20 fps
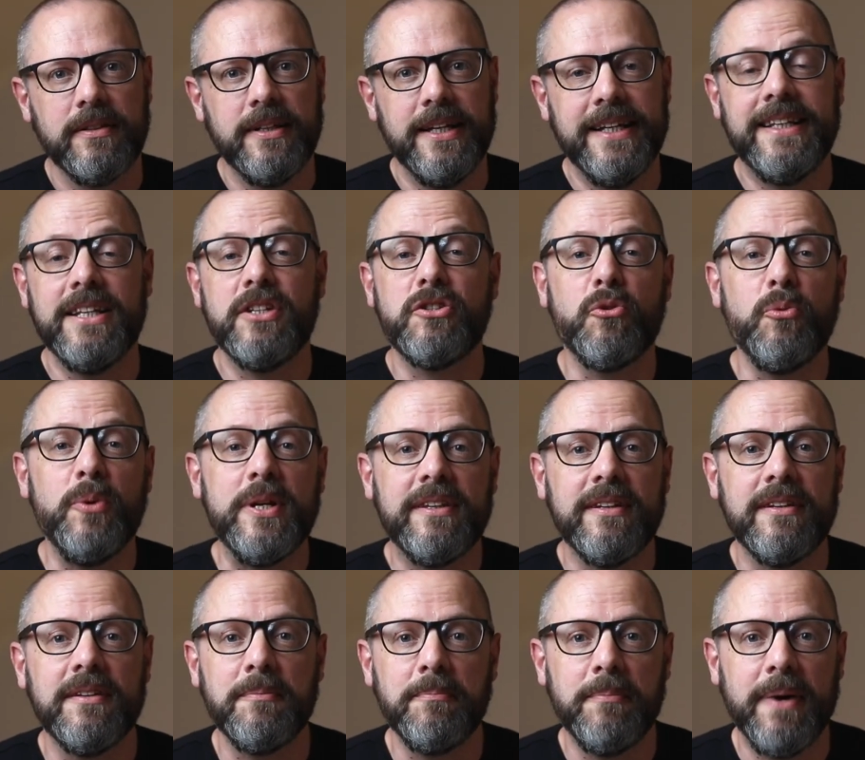It is
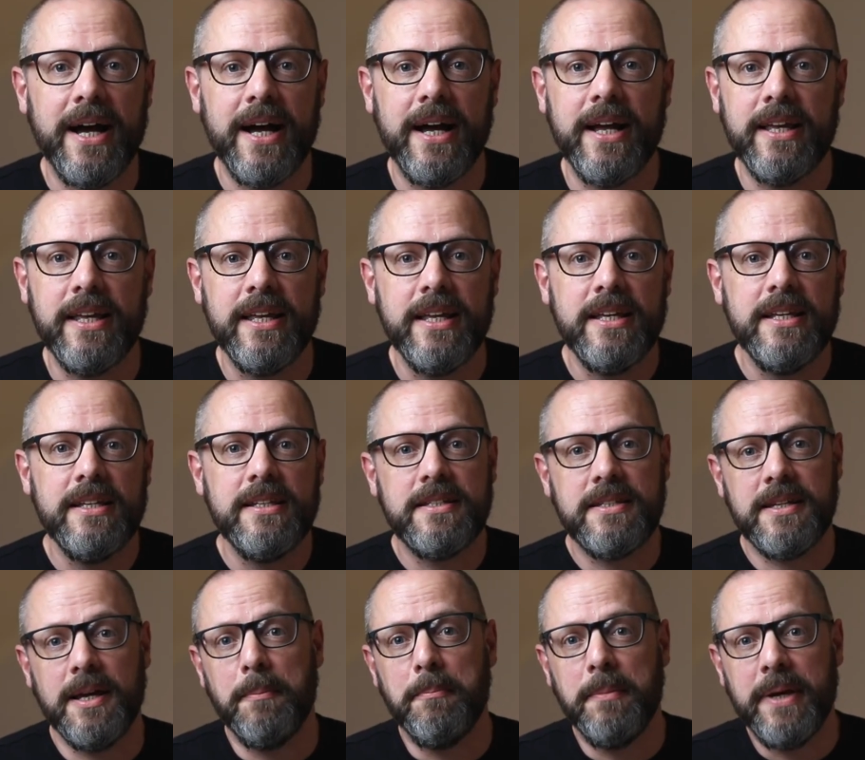written by
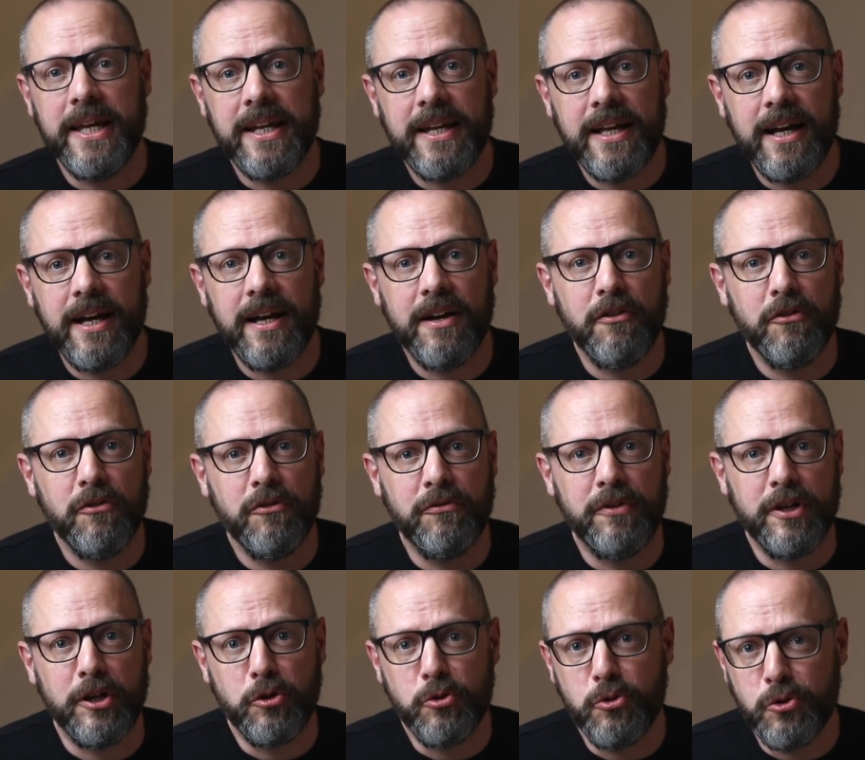Siamena
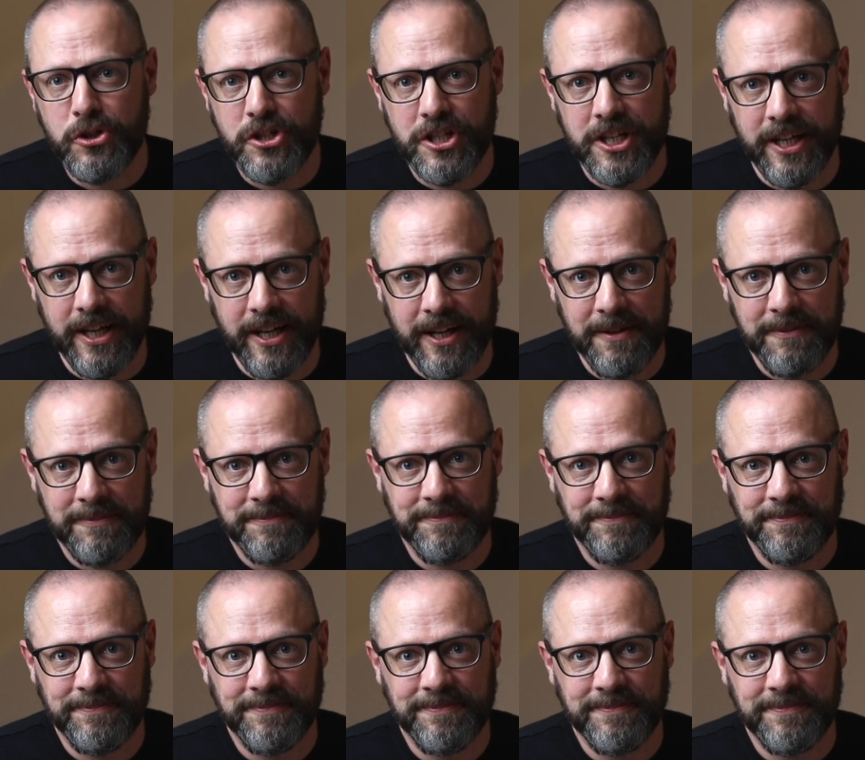Verguccia,
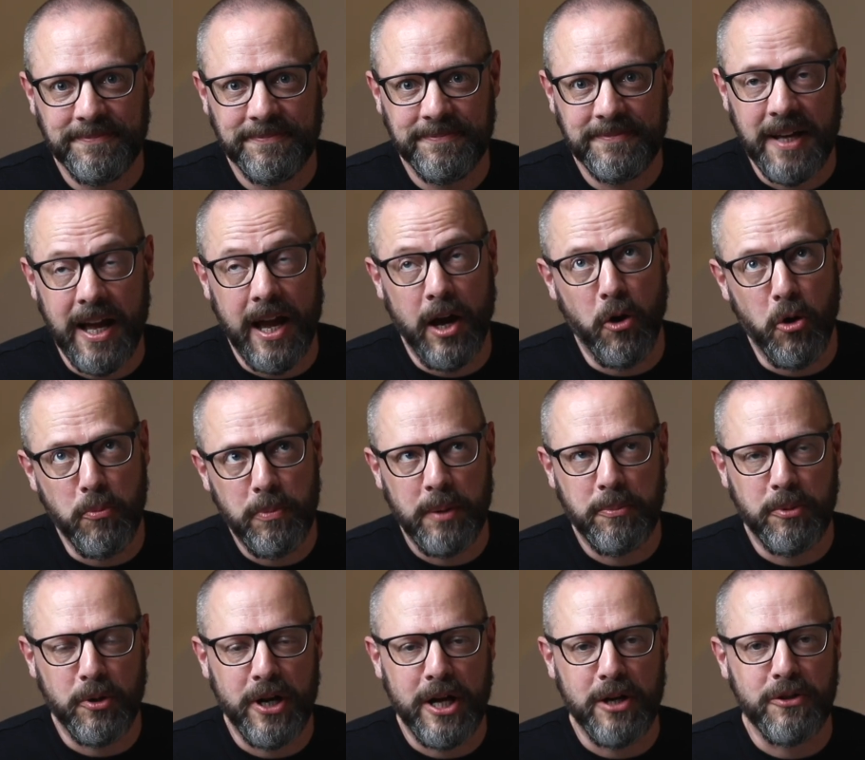I hope I
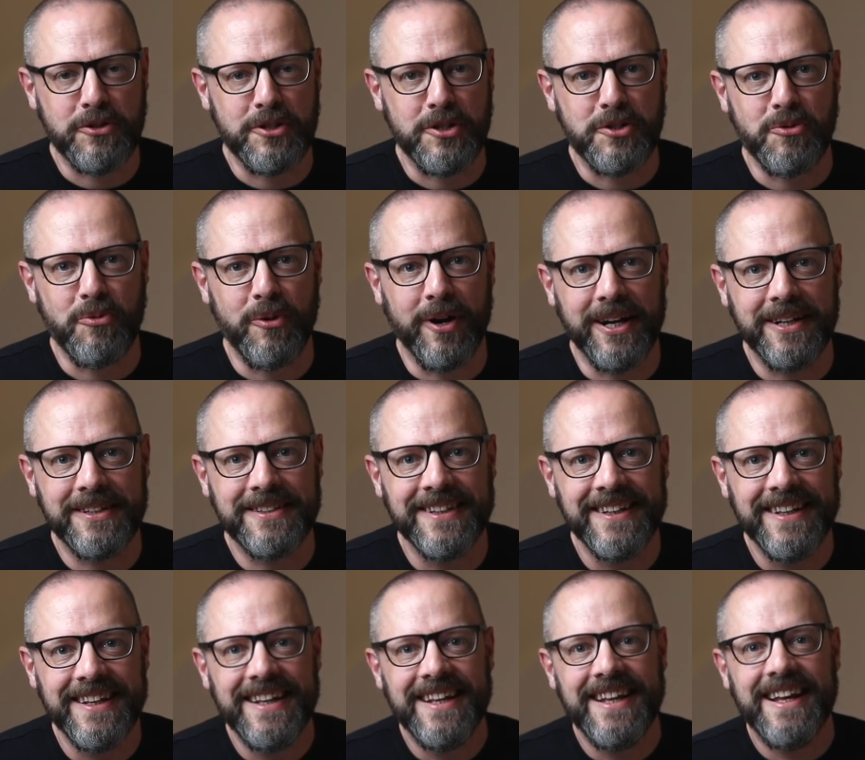pronounced this right,
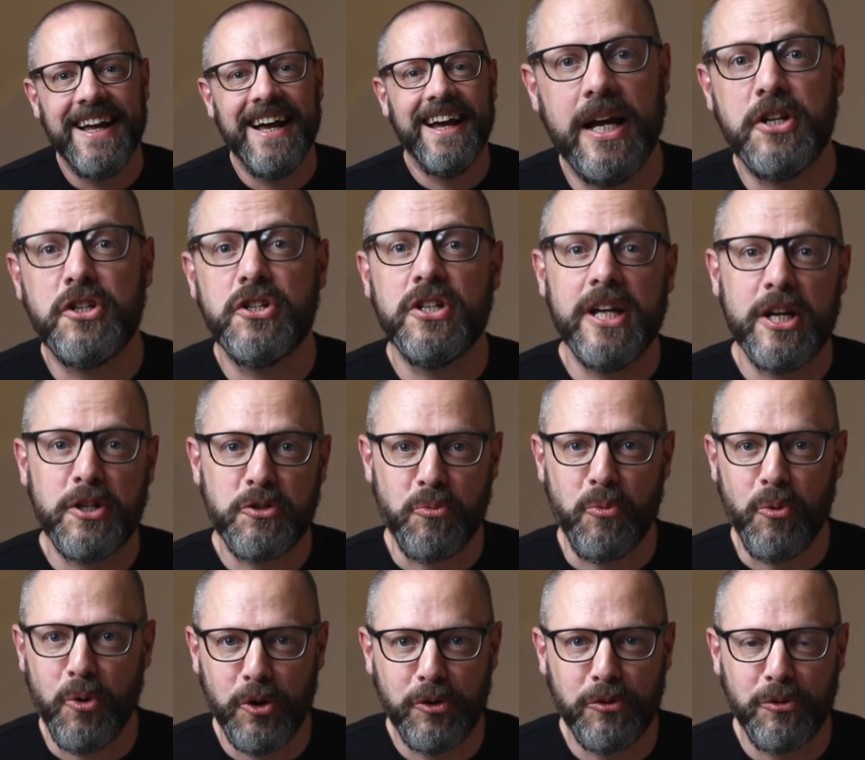and she has
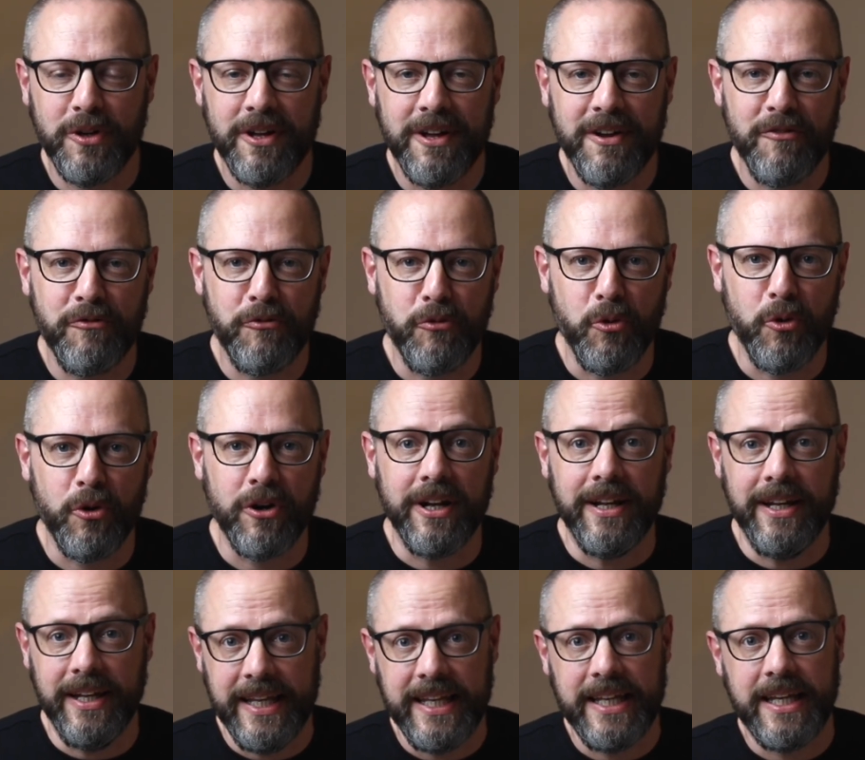worked for
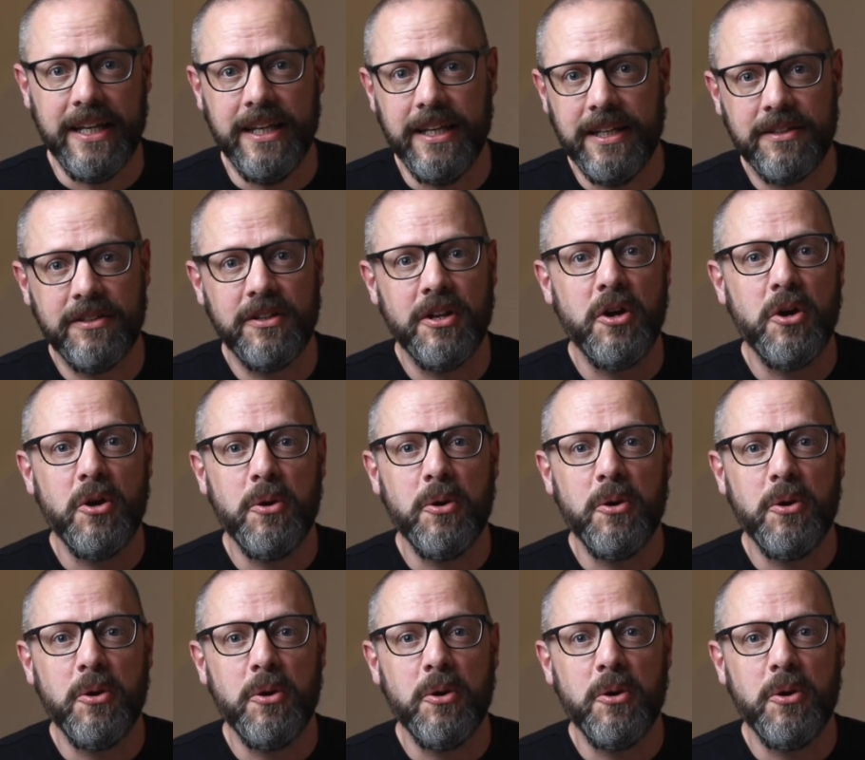LinkedIn,